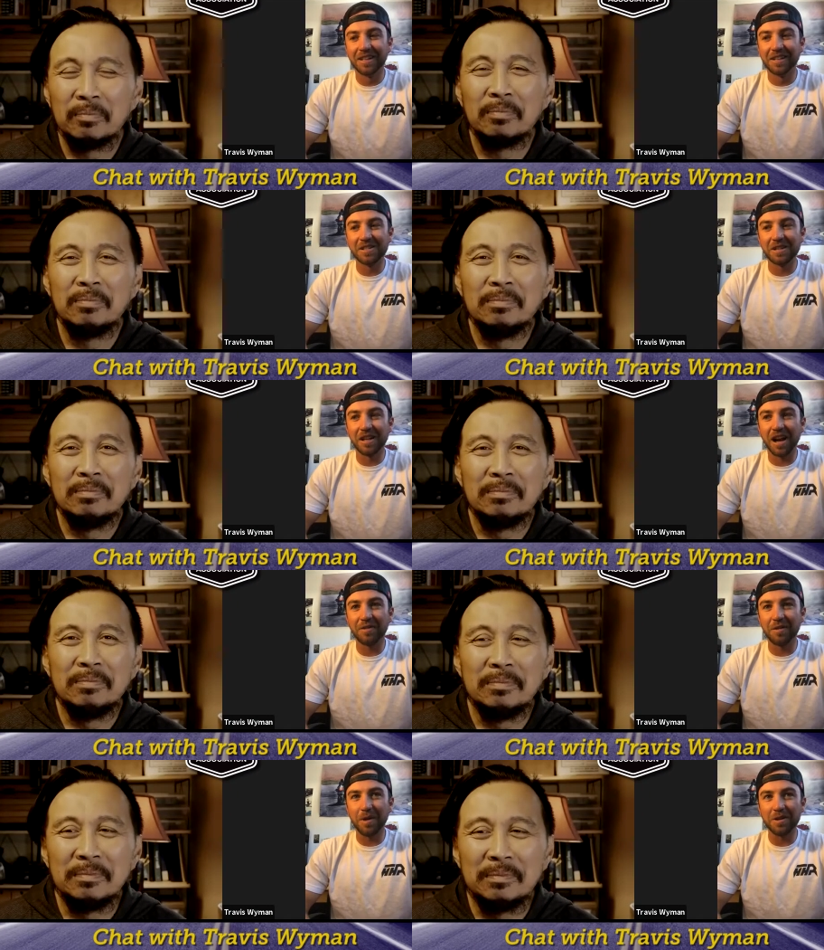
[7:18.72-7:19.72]
Speaker 1: there's a lot of
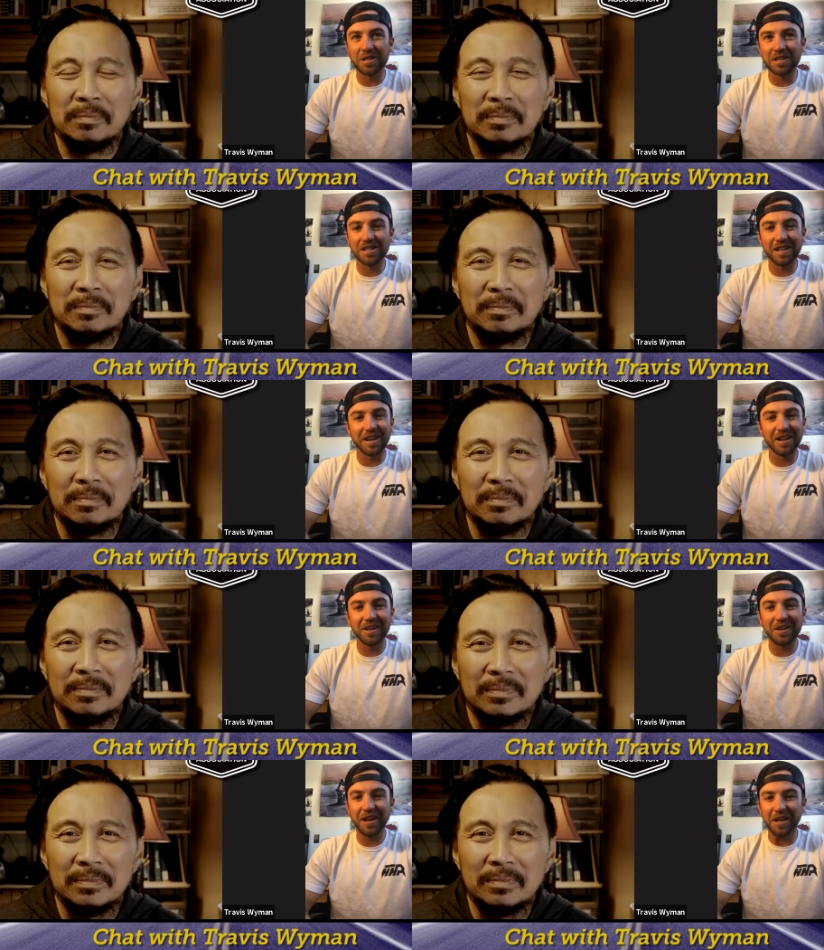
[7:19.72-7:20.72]
emotions there.
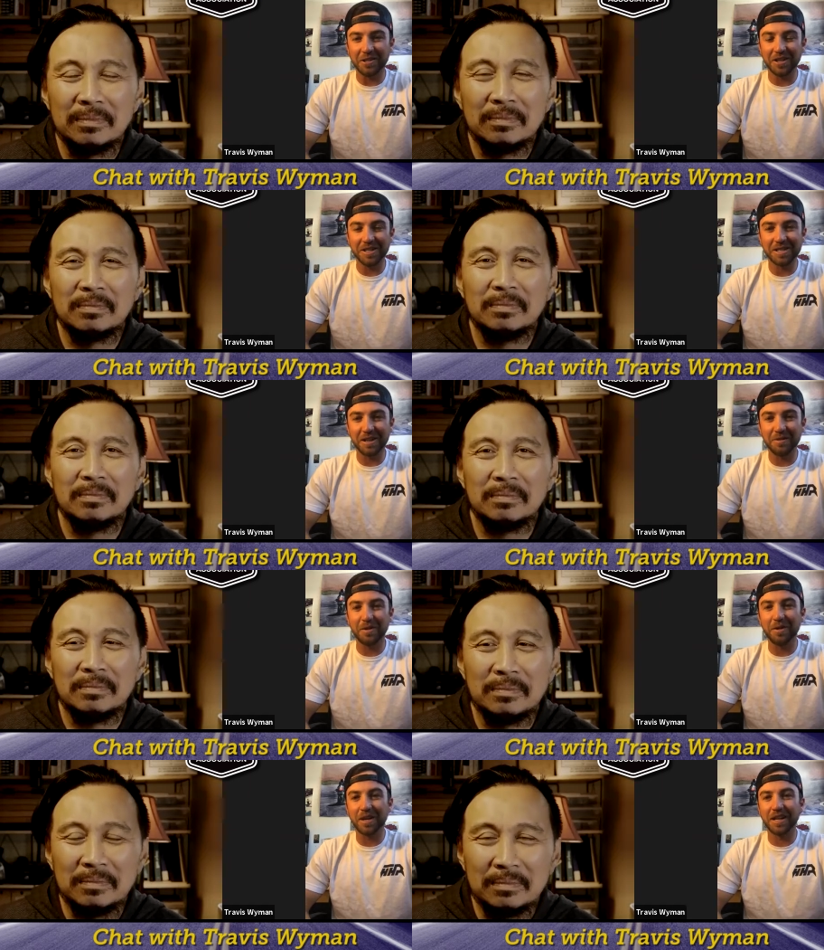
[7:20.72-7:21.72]
You got to try and stay
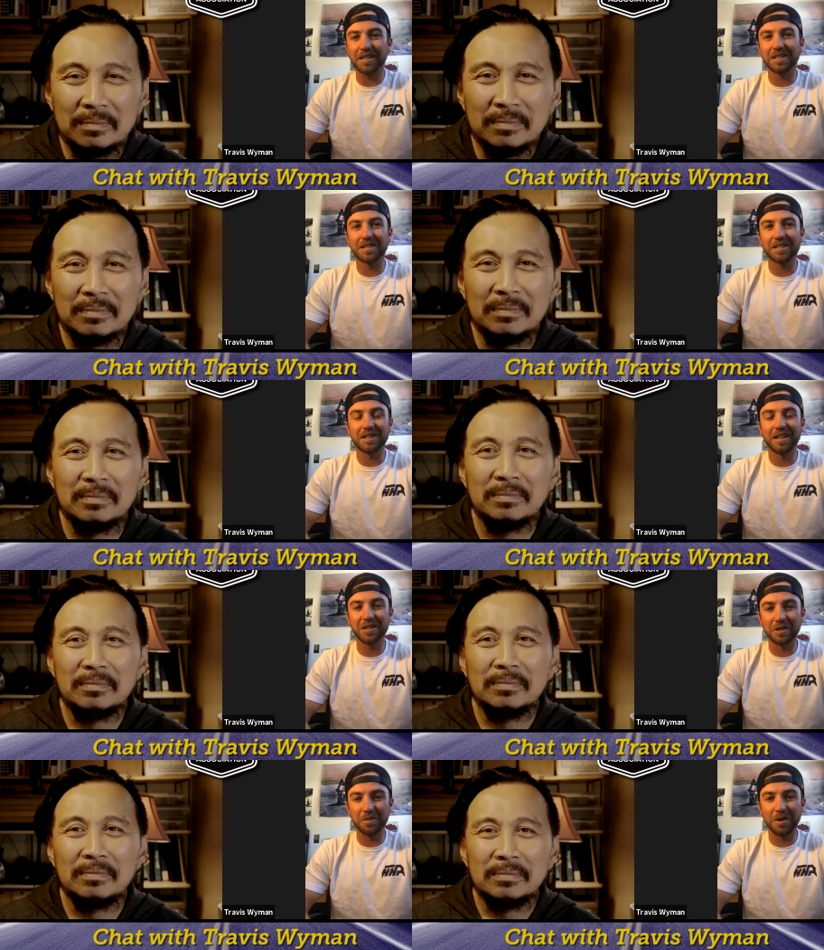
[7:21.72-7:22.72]
focused,
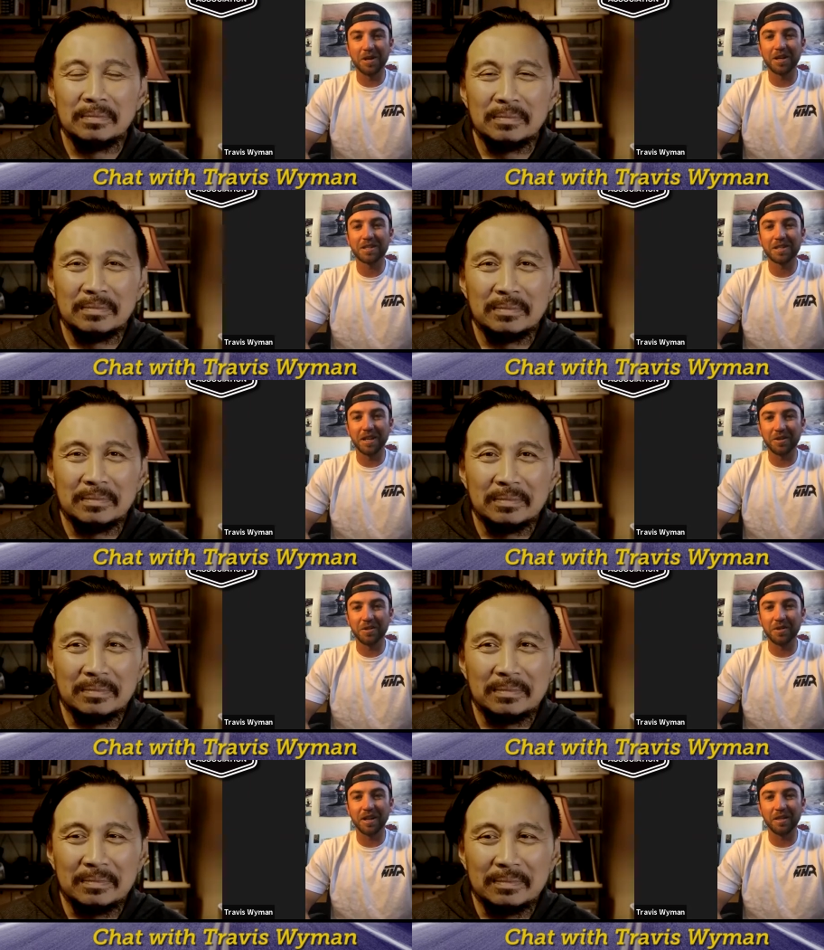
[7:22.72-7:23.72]
hit your marks, get
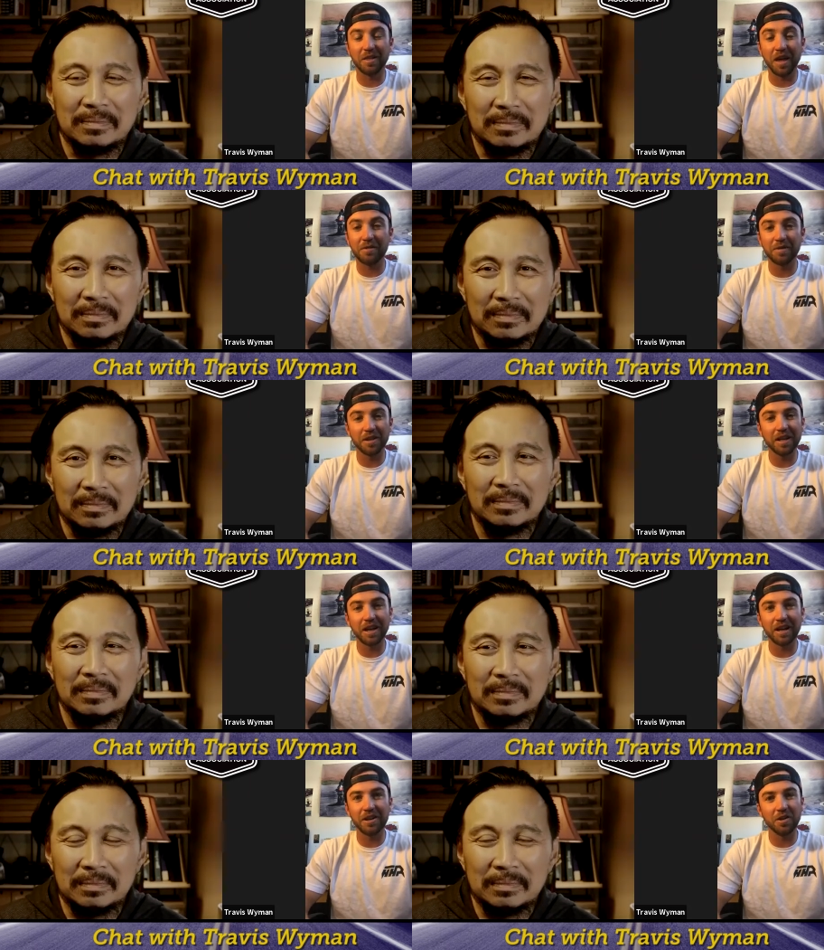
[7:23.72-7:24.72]
through it. Thankfully,
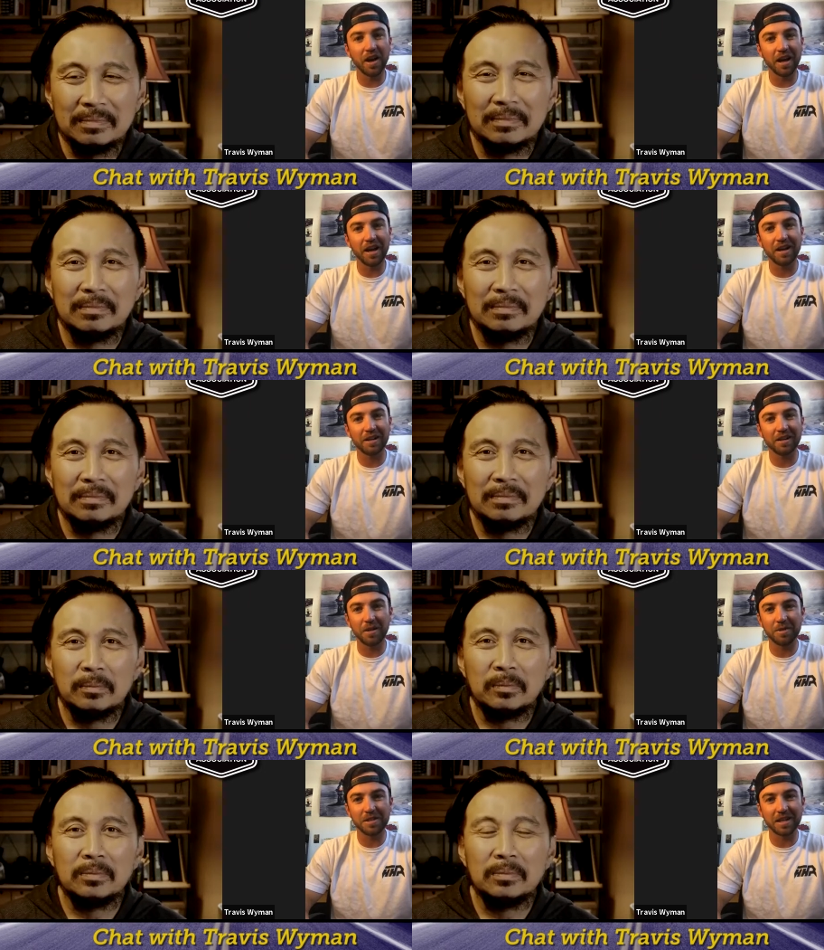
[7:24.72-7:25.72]
I knew I had a
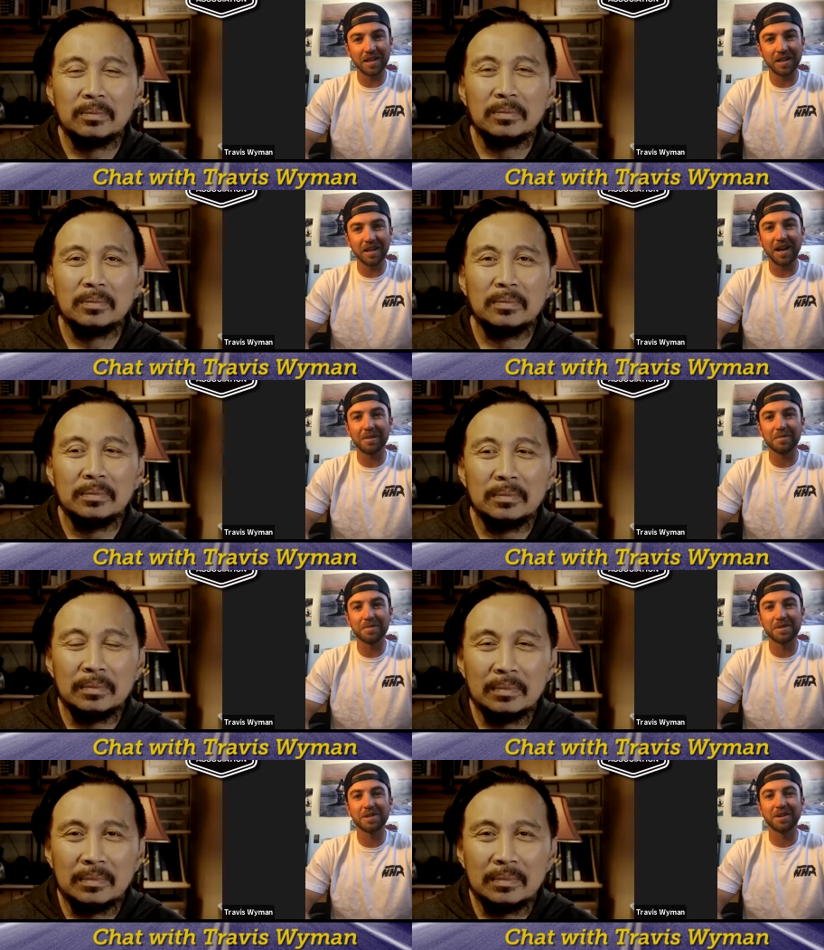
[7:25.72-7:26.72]
couple second gap,
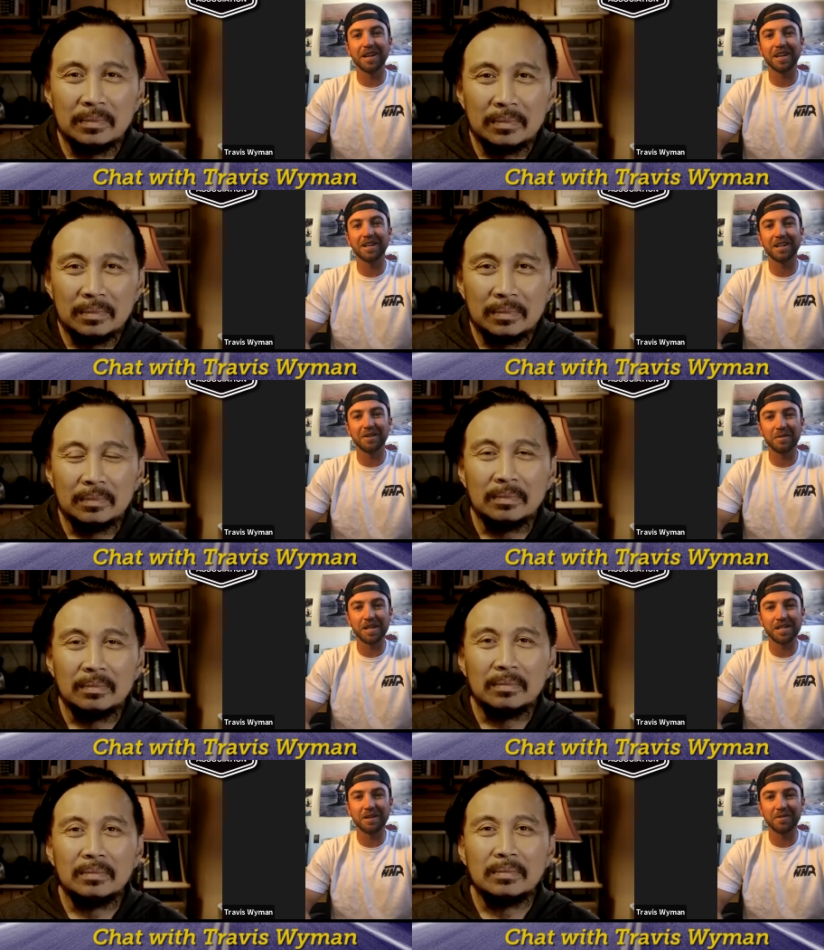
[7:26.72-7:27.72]
so I could give
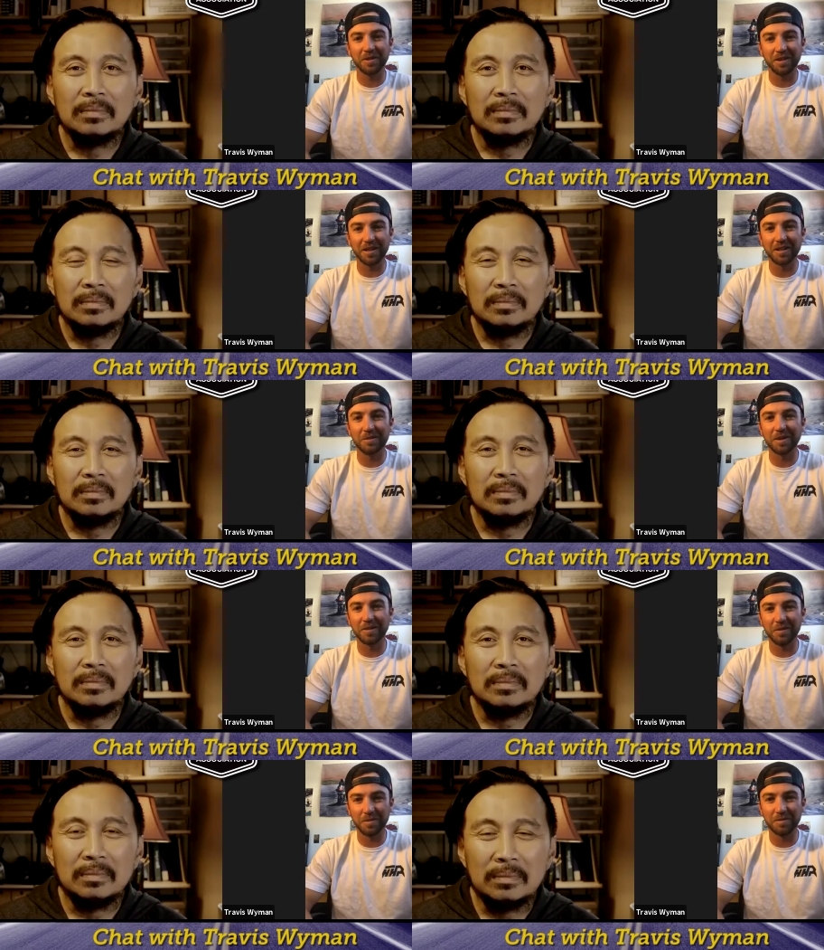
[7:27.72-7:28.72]
myself a little bit
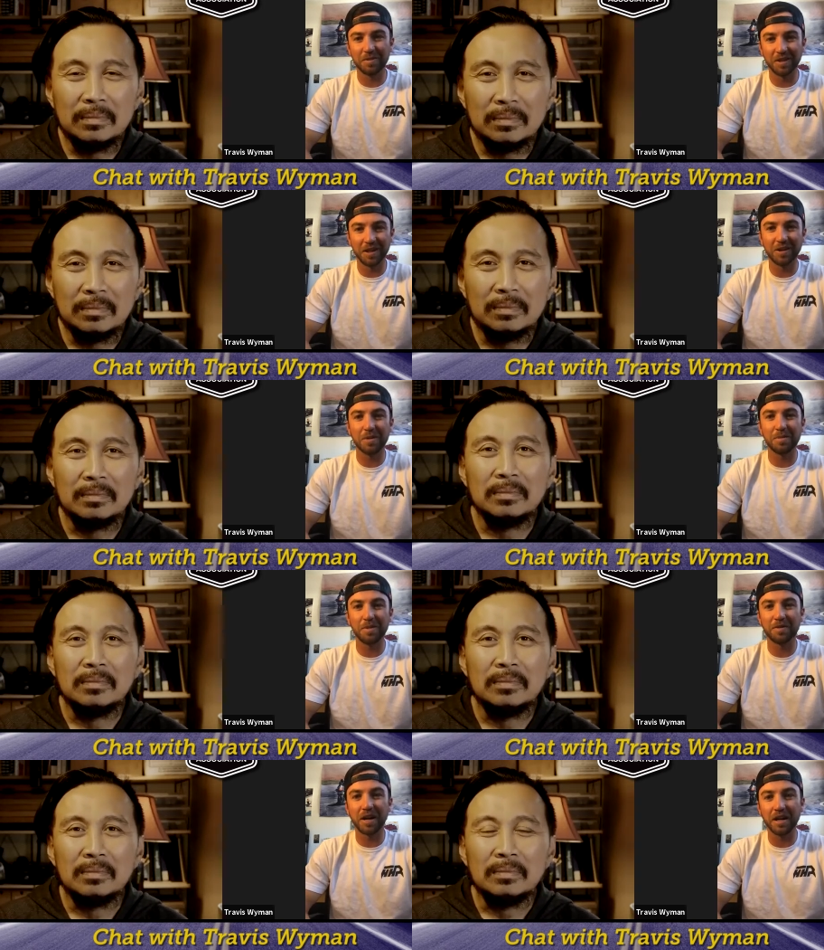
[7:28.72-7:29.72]
of a you know a
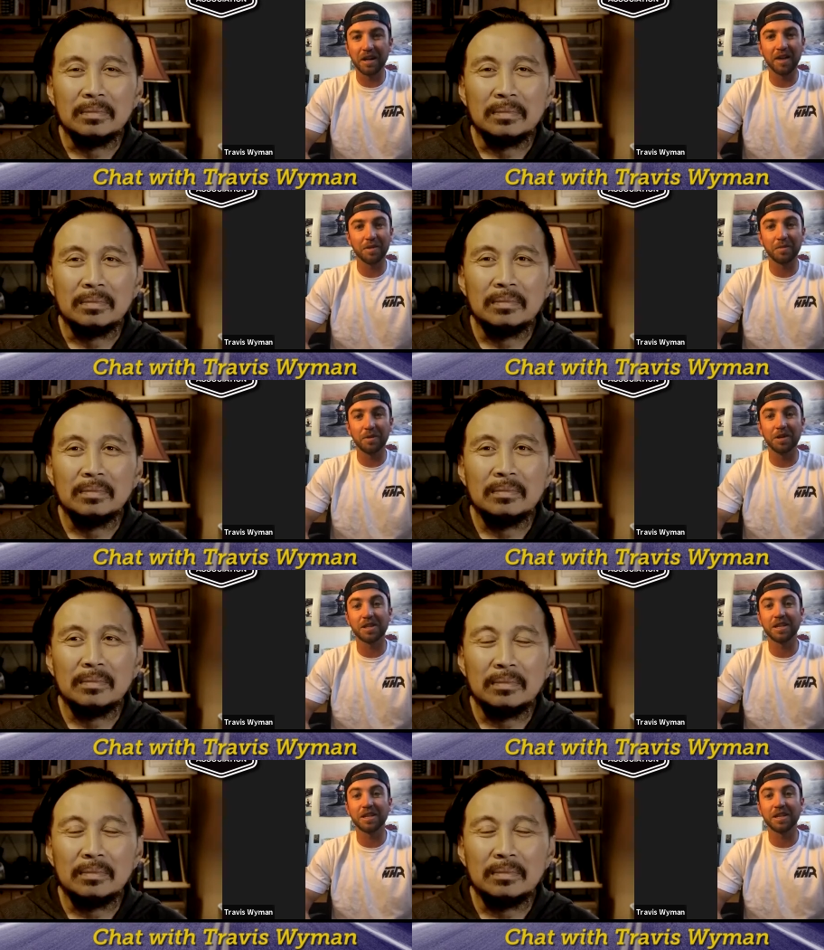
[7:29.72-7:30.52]
buffer. I didn't have to push